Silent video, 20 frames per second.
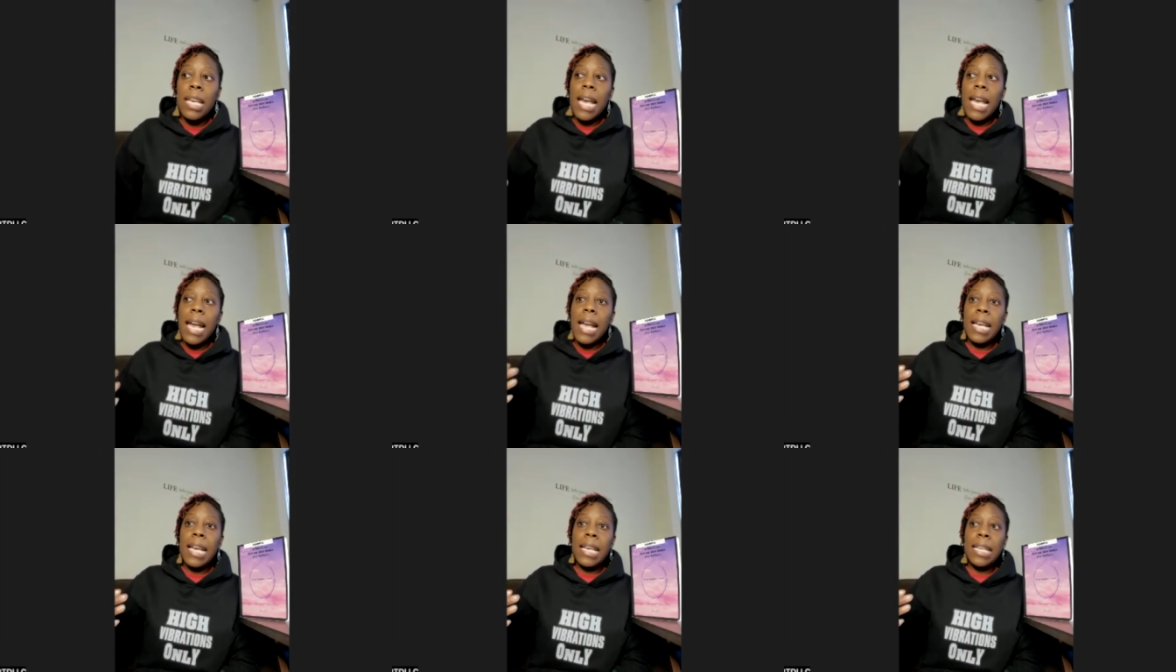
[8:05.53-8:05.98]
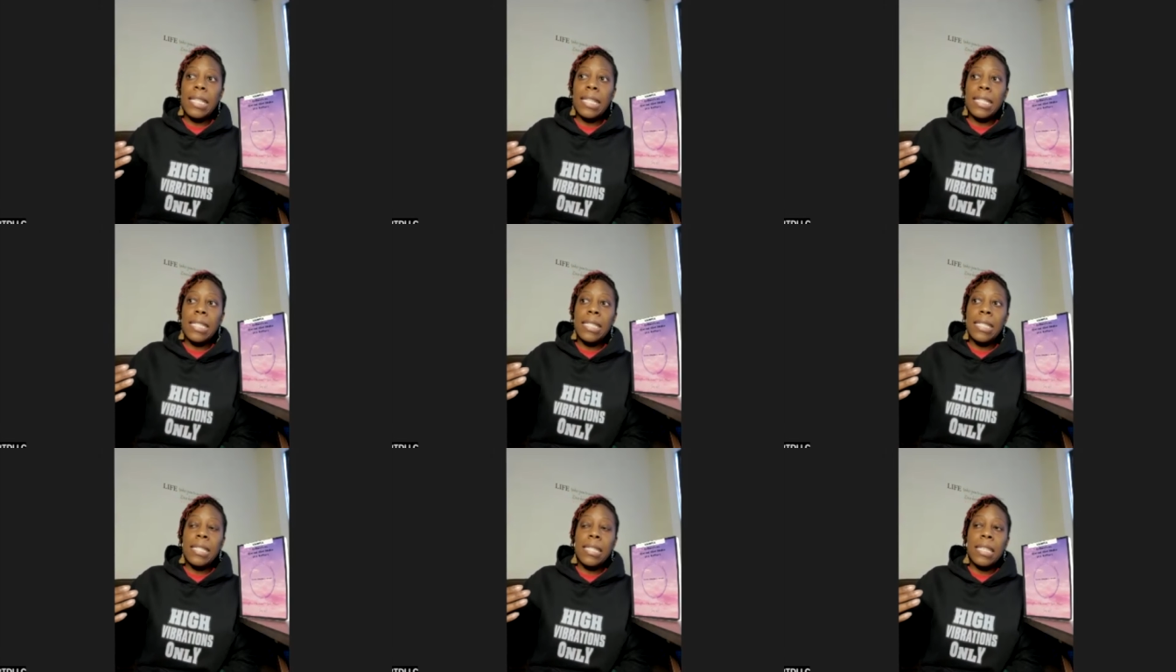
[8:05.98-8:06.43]
Mm-hmm.
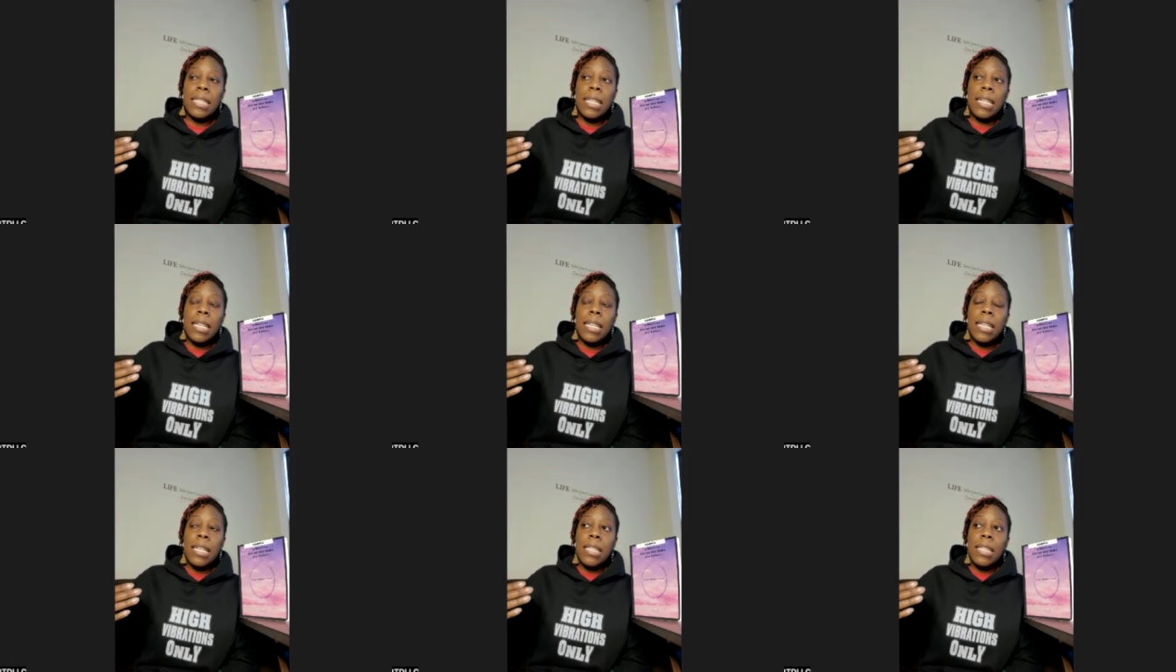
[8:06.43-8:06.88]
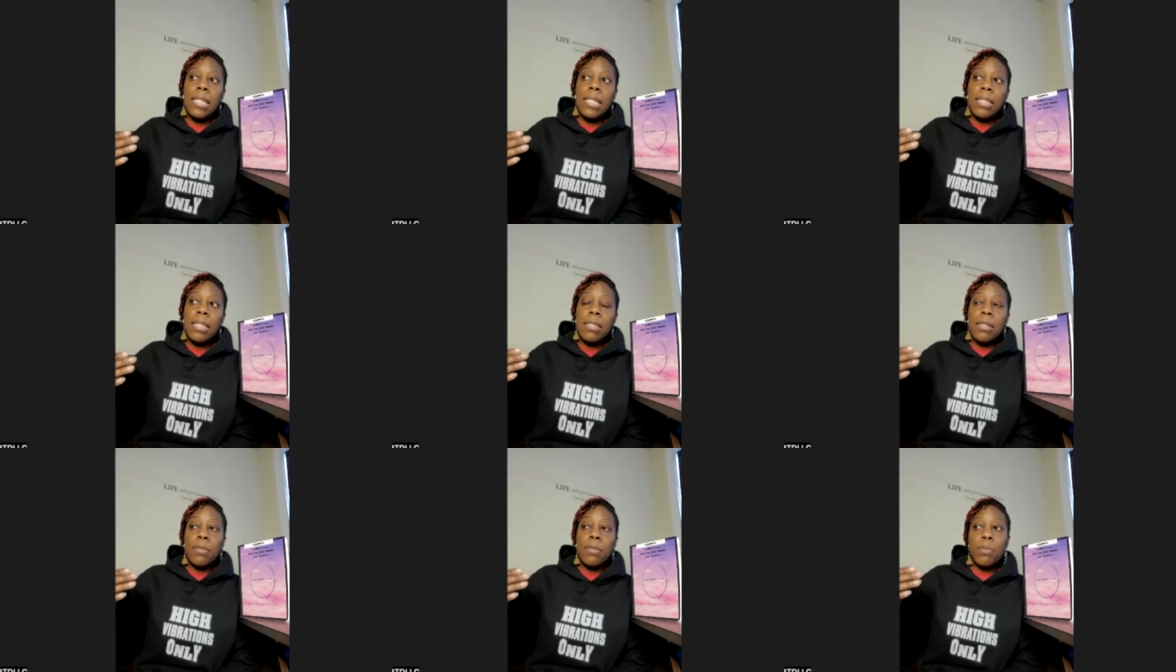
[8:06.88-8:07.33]
And
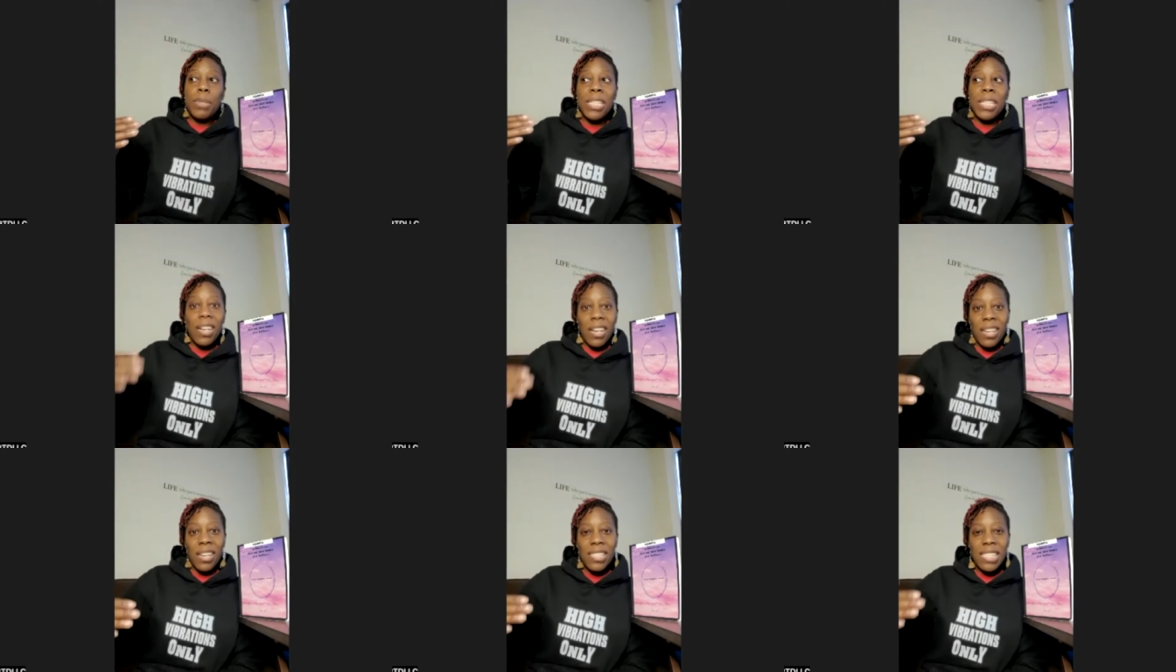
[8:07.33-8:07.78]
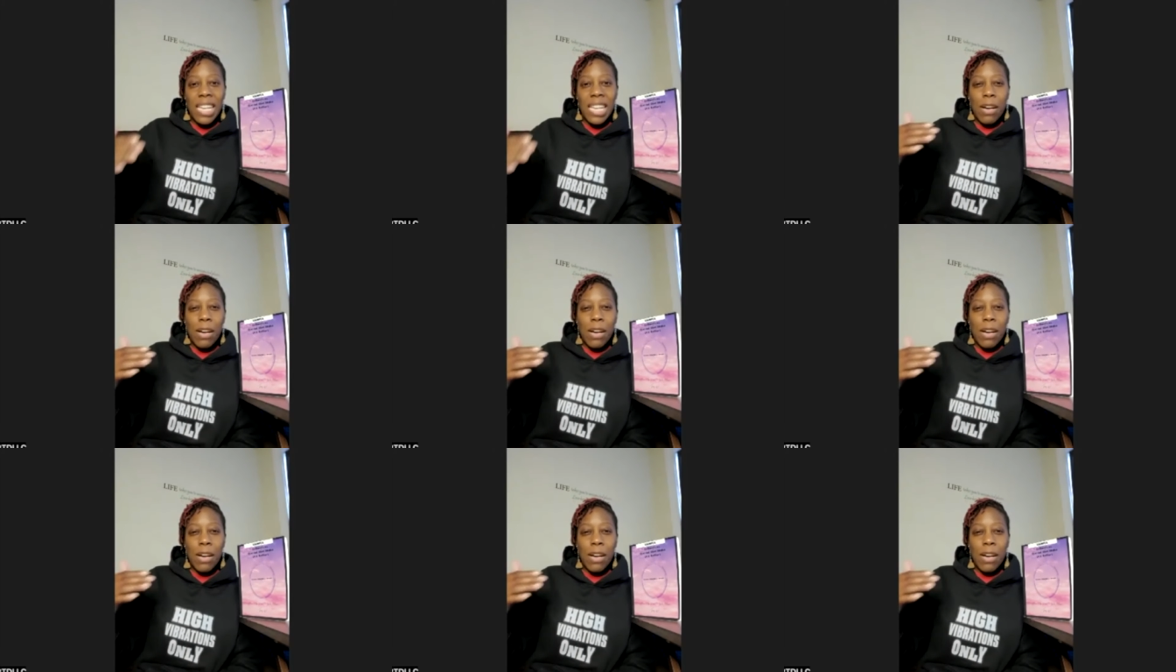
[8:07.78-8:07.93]
because